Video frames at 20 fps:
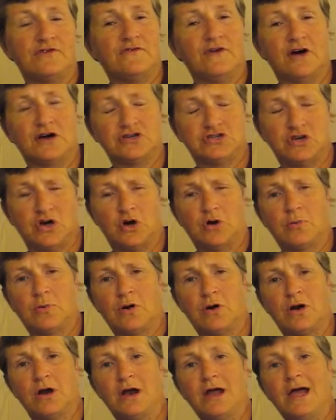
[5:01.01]
of
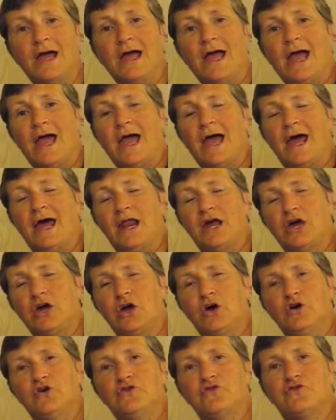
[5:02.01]
October, and it
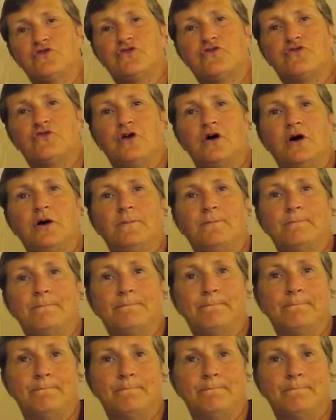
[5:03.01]
goes from